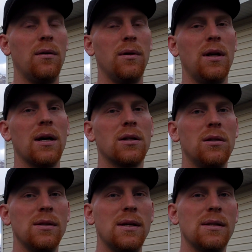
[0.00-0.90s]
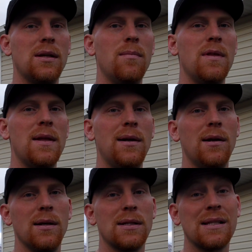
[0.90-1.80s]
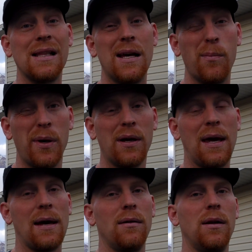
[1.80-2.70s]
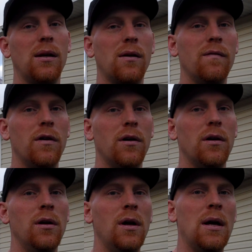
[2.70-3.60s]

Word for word: reduction system, and then a slip catalytic converter.